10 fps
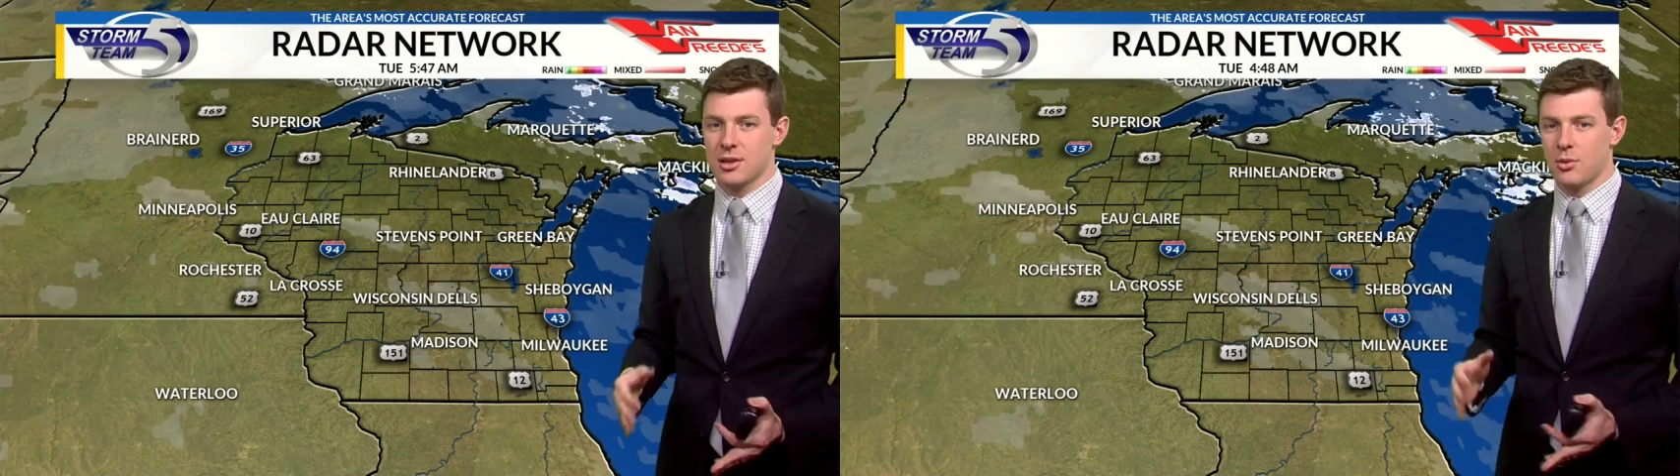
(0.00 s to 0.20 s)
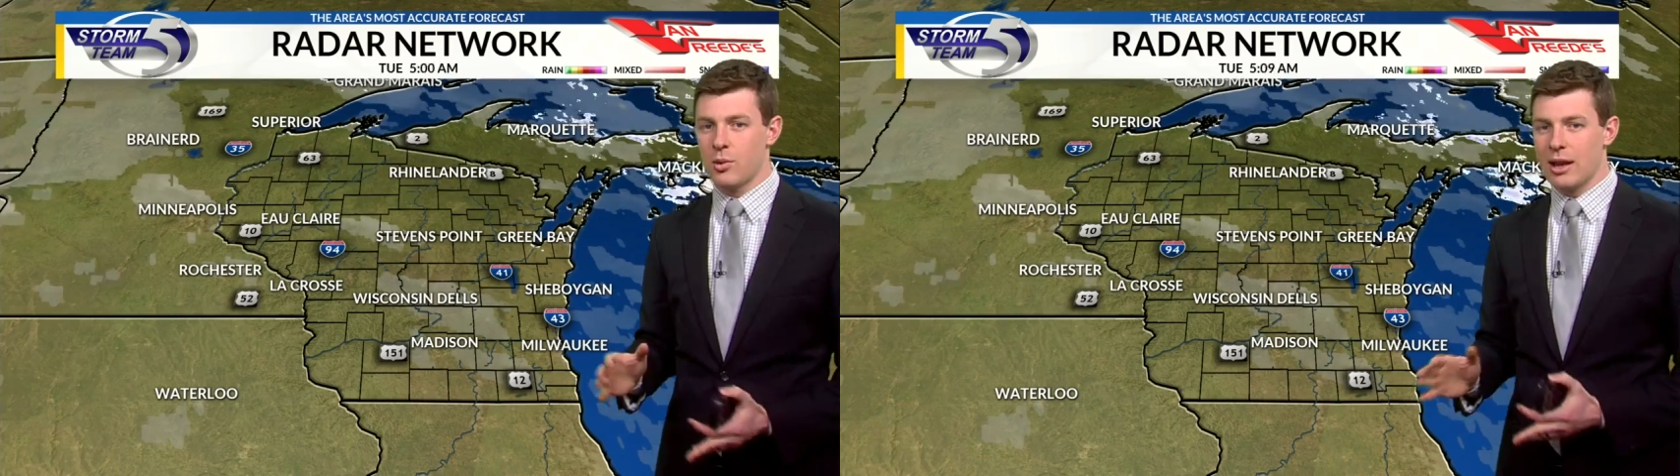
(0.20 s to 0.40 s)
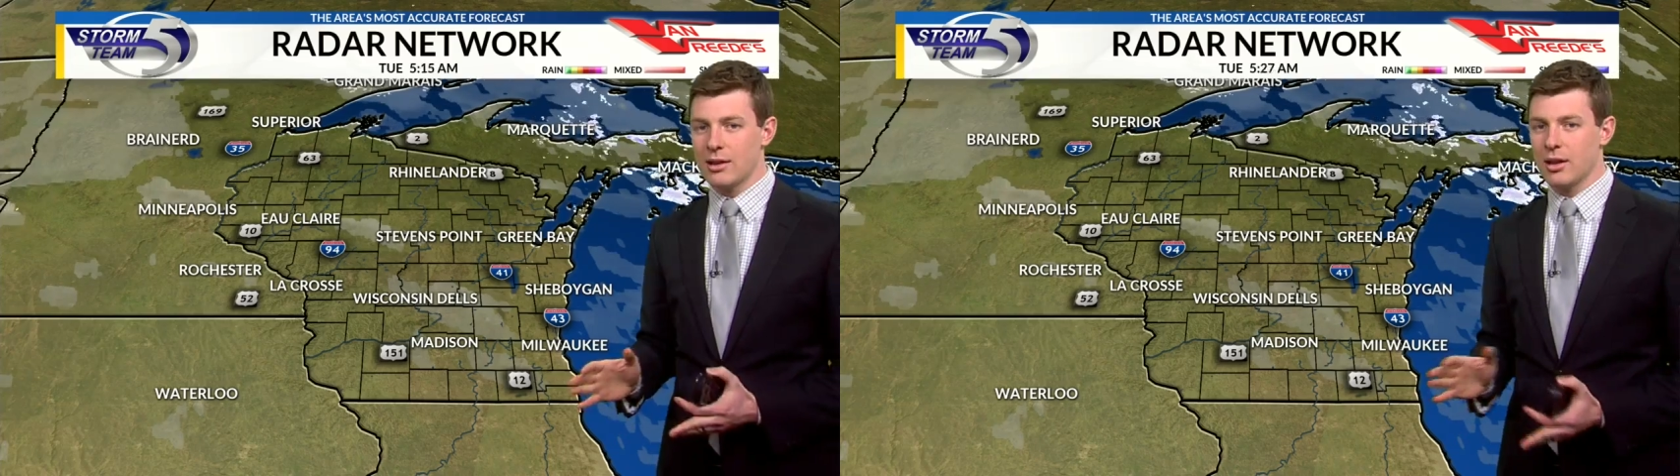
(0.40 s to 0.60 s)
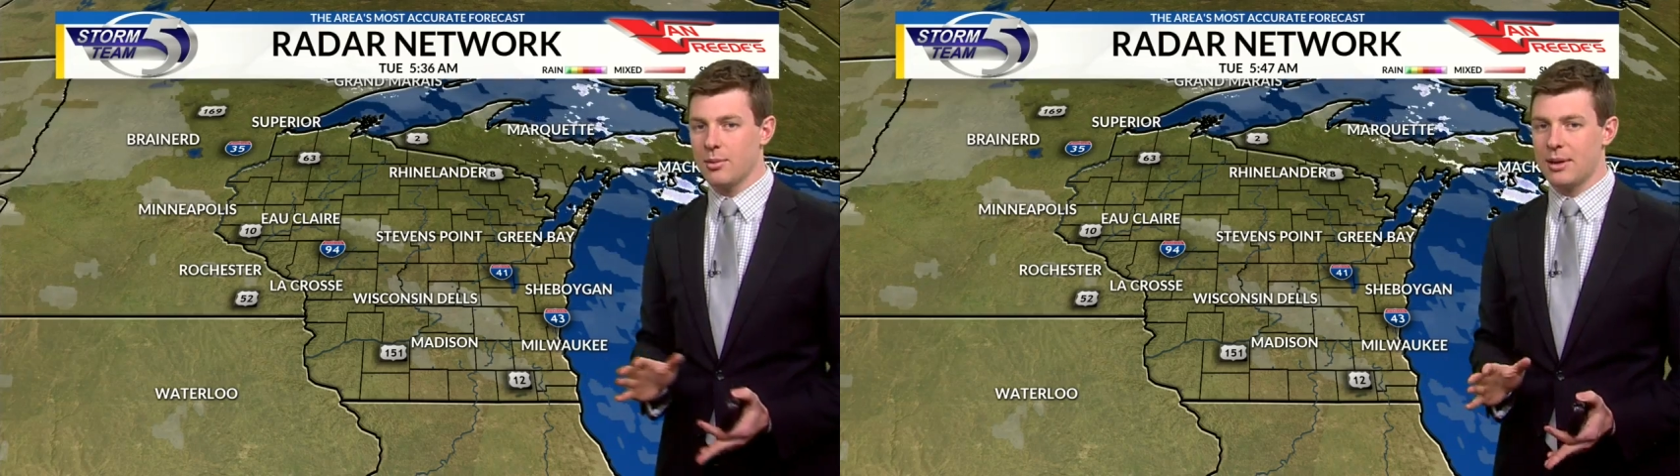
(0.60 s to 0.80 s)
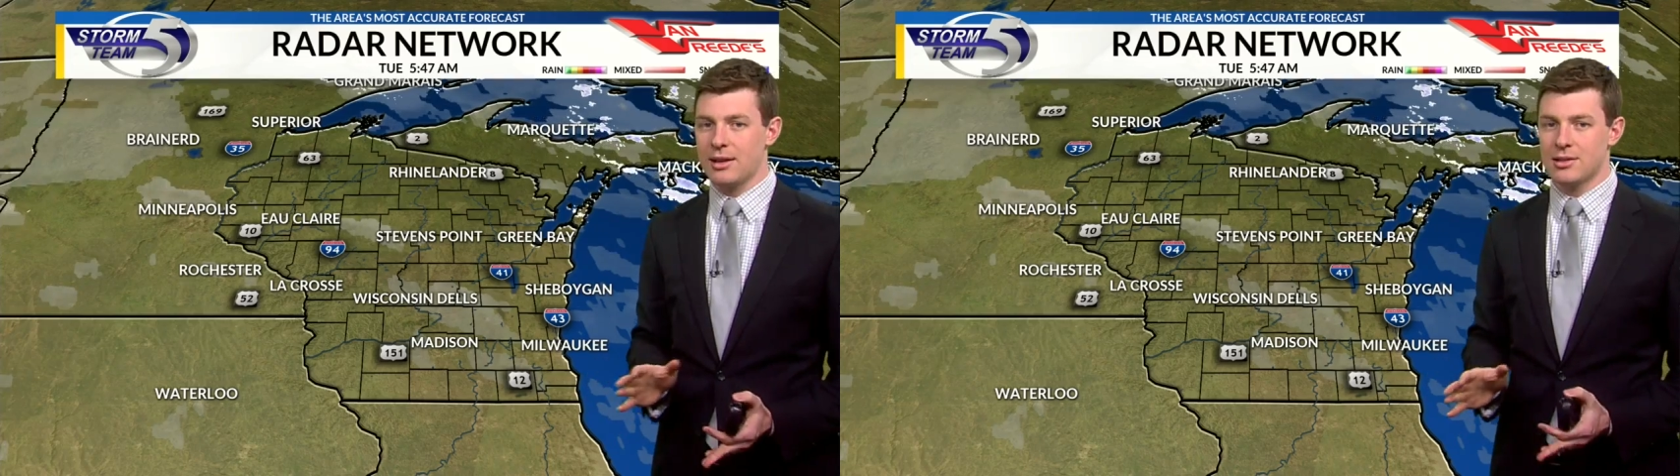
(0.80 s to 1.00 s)
going to wait a
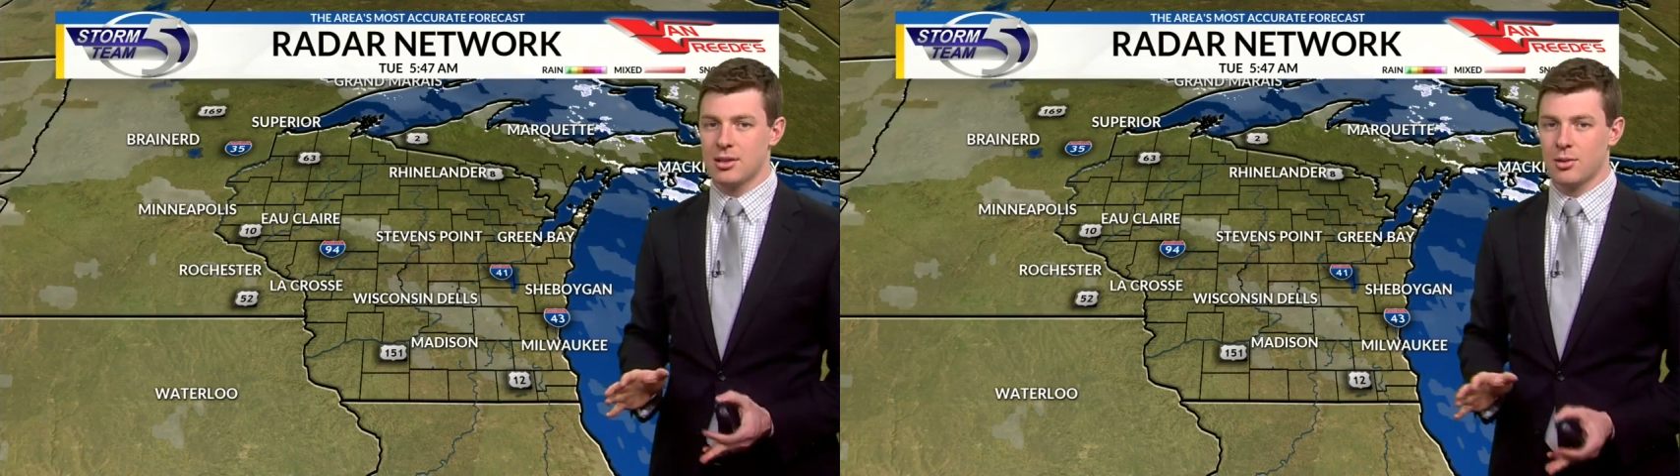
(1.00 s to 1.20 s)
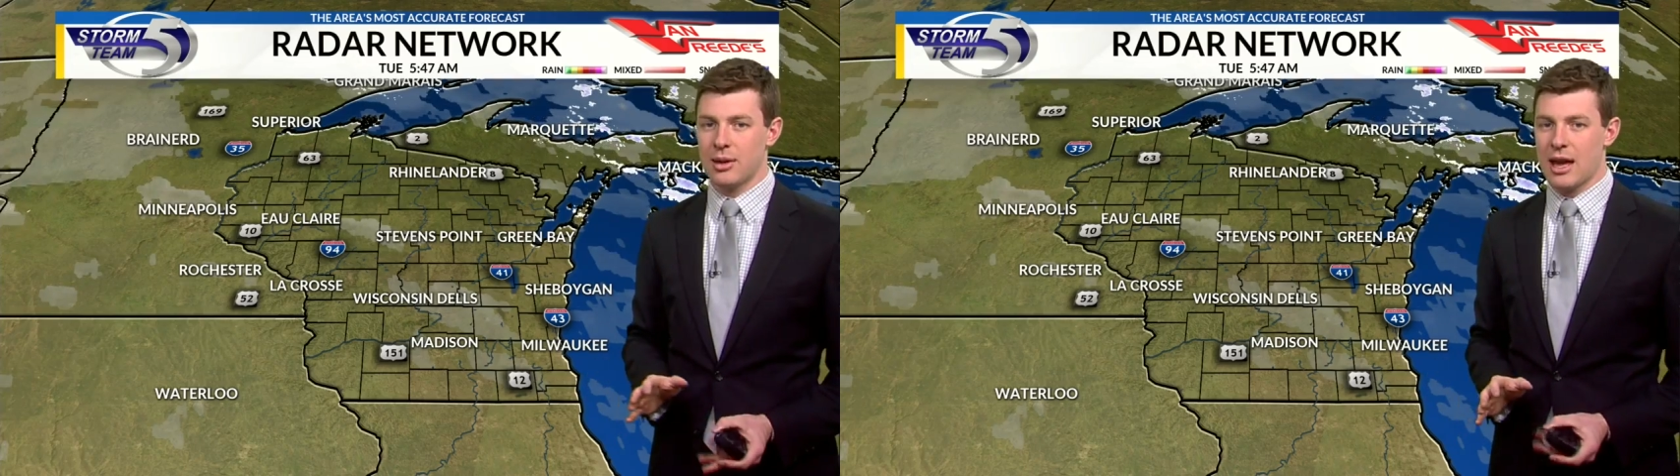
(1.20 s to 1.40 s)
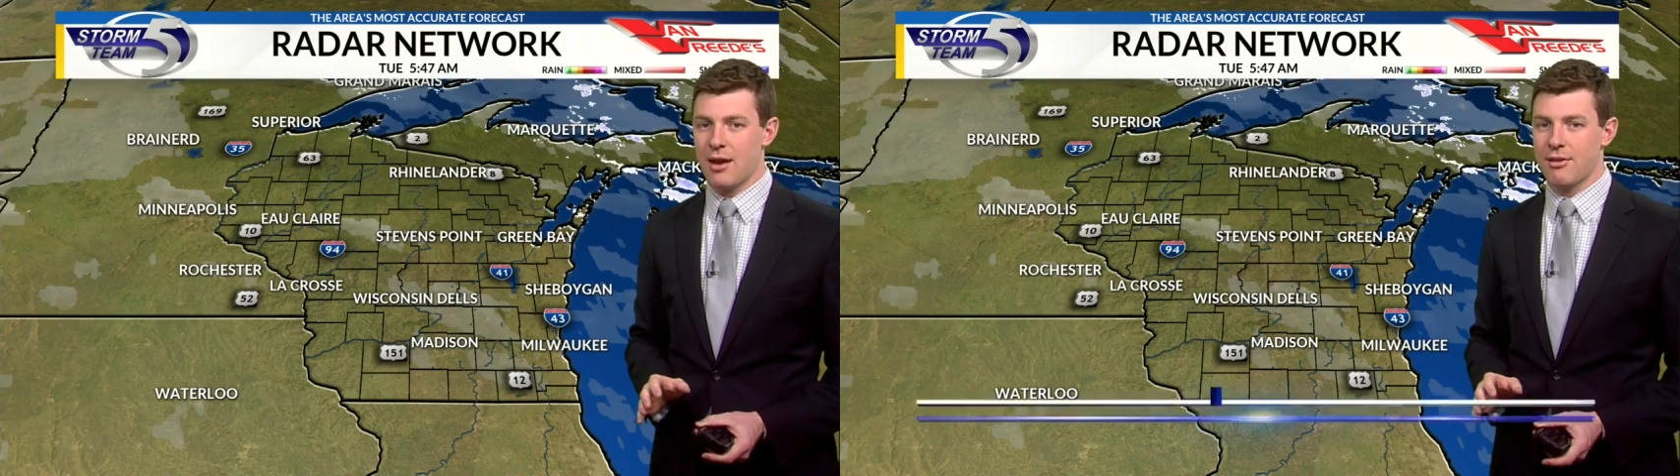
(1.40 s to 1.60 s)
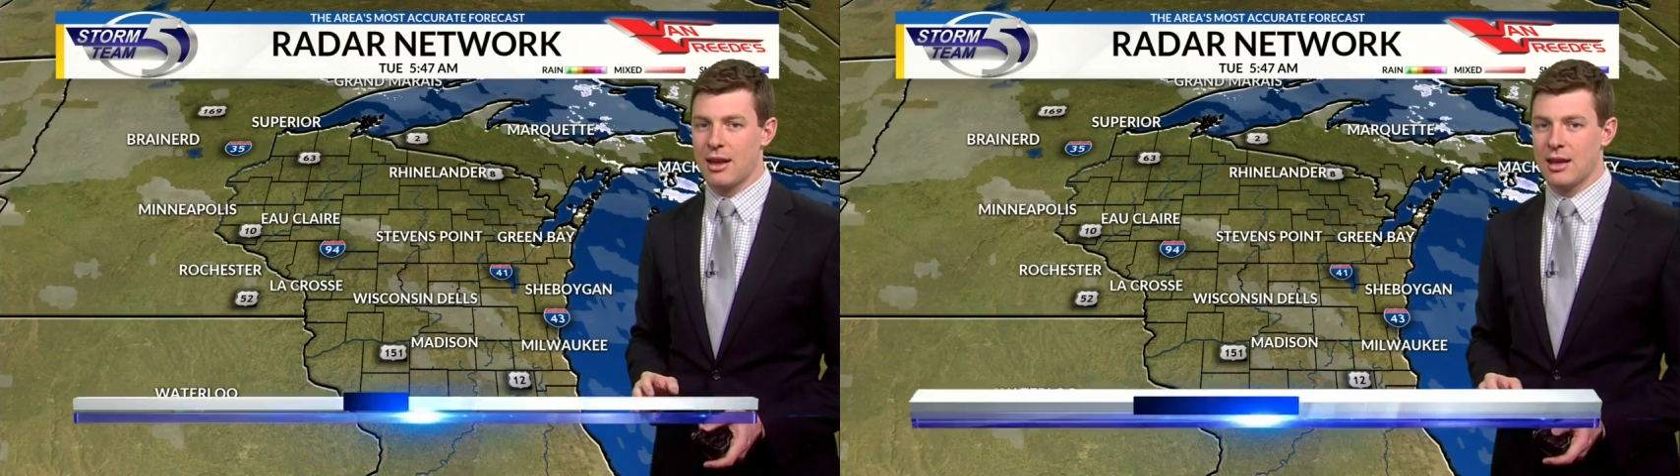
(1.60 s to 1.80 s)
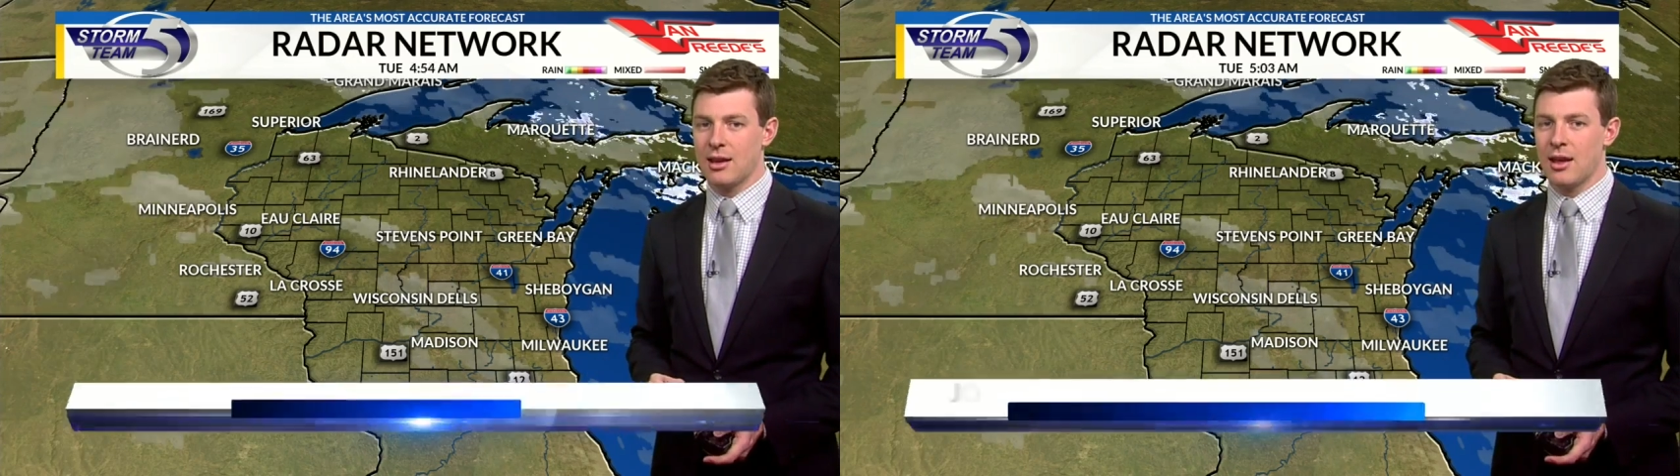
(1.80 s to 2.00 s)
little bit until we have
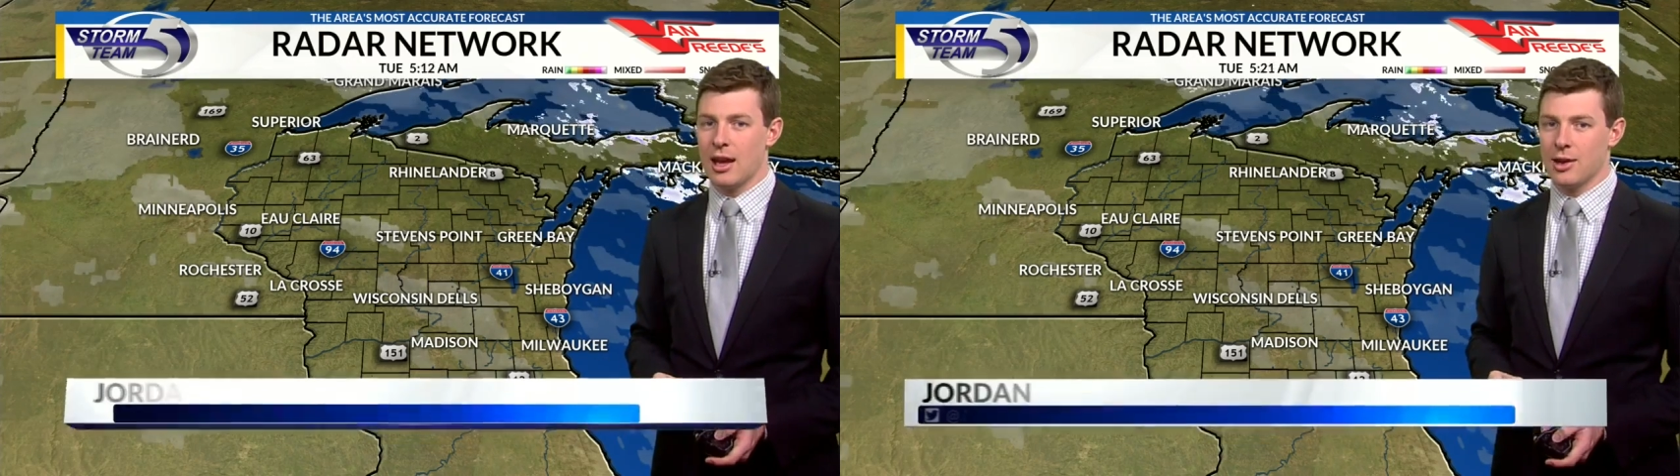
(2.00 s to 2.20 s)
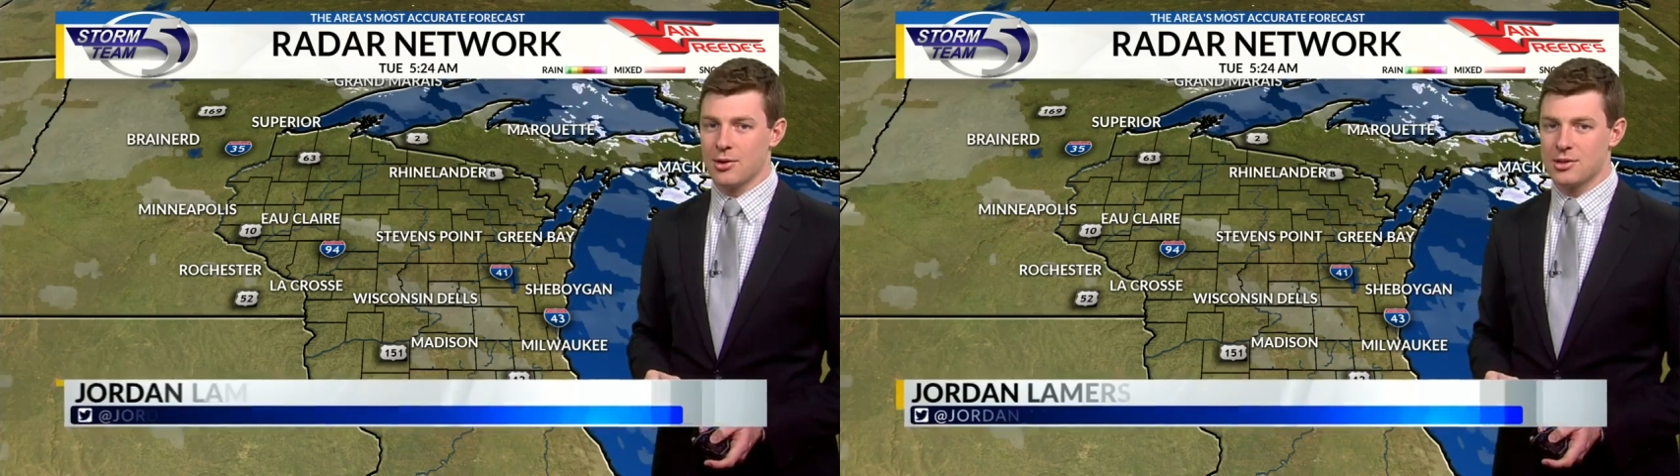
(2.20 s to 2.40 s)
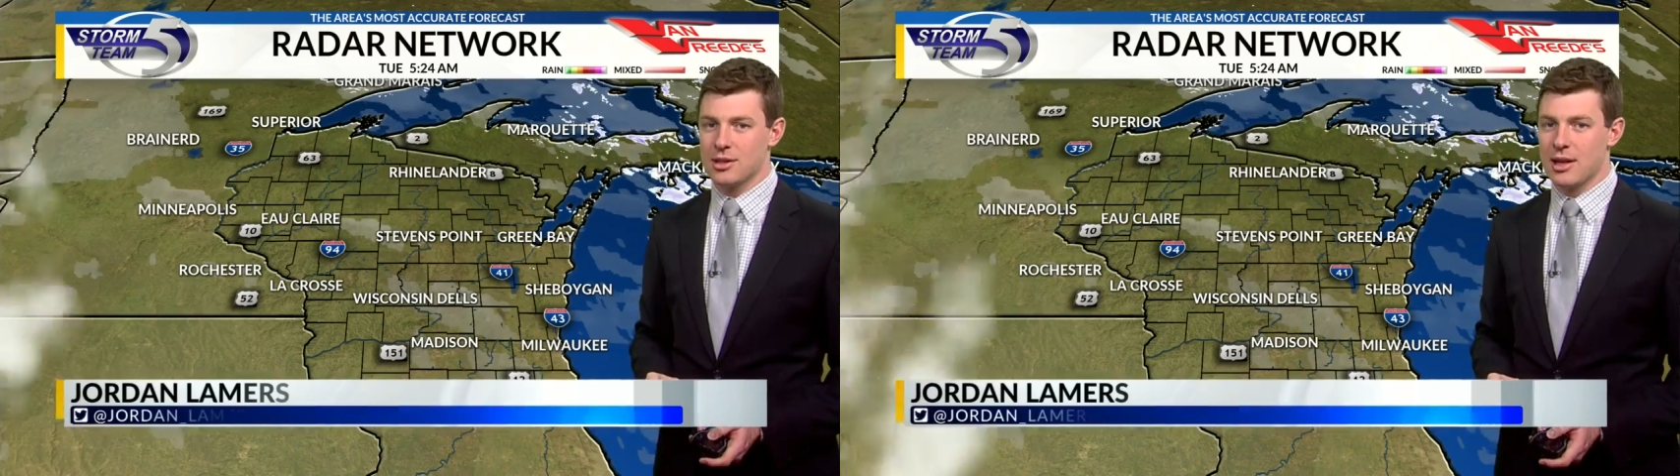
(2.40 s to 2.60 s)
any increased